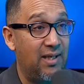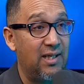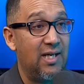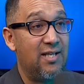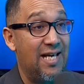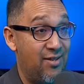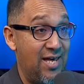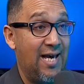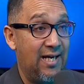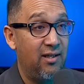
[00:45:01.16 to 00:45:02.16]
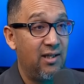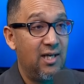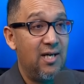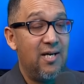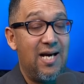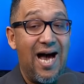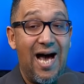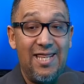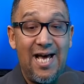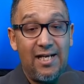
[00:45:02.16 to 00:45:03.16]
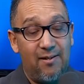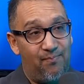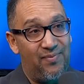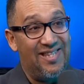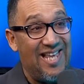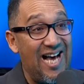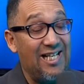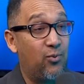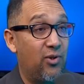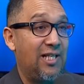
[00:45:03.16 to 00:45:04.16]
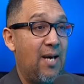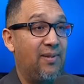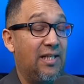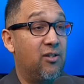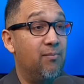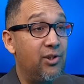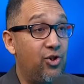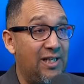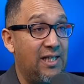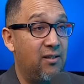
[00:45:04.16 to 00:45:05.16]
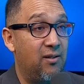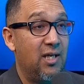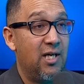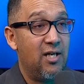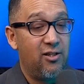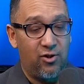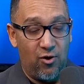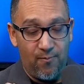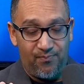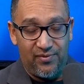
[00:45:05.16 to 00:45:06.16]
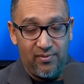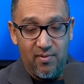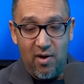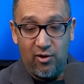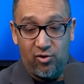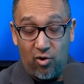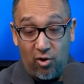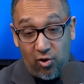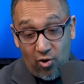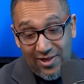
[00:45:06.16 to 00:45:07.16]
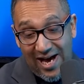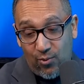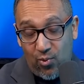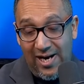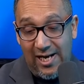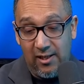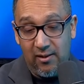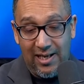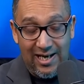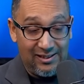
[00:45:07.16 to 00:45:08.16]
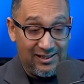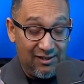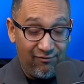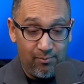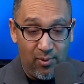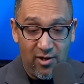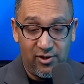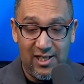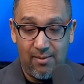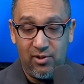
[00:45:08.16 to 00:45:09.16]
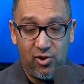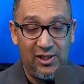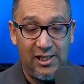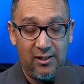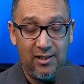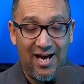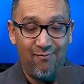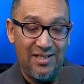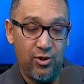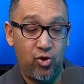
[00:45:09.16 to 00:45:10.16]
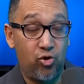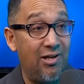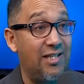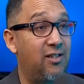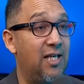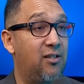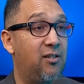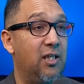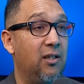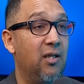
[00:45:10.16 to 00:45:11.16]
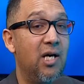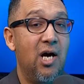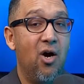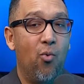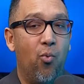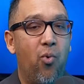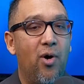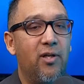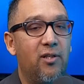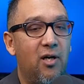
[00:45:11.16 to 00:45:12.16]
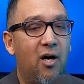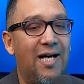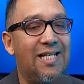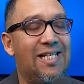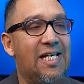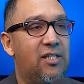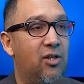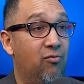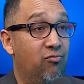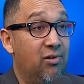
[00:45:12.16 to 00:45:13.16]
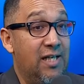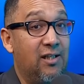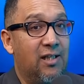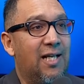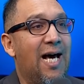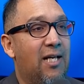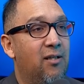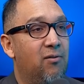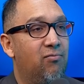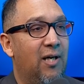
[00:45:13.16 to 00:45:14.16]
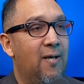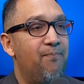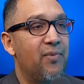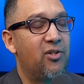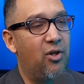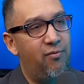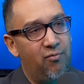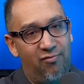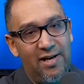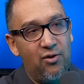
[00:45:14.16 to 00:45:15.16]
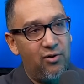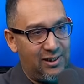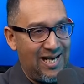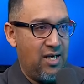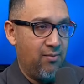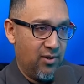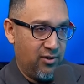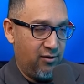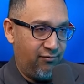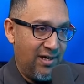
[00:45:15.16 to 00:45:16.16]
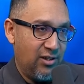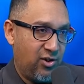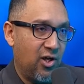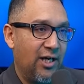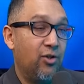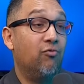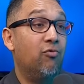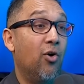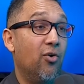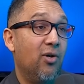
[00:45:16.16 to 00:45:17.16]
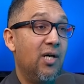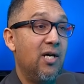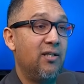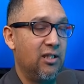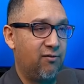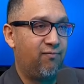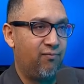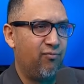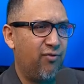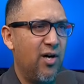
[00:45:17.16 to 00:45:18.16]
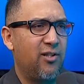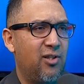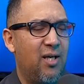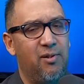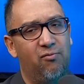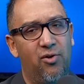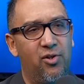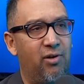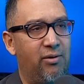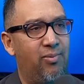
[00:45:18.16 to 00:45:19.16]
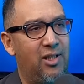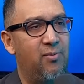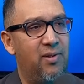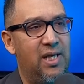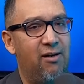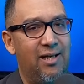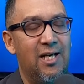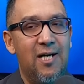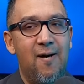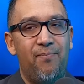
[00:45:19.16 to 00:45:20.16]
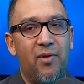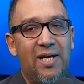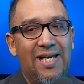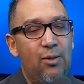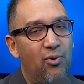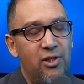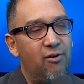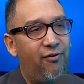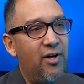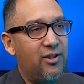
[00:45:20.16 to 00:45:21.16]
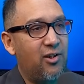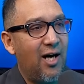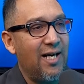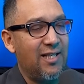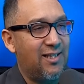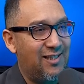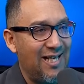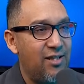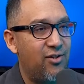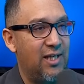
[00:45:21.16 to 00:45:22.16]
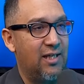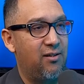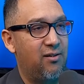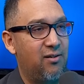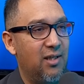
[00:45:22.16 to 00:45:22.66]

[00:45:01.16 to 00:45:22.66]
it, they're there. And that is what's happening. It's a machine. So along that way, different parts of that machine have been stress testing what are the ideas that are really going to land, right? So Renaud Camus, the French guy who wrote this, first time he wrote The Great Replacement Theory, he wasn't the first guy that said this.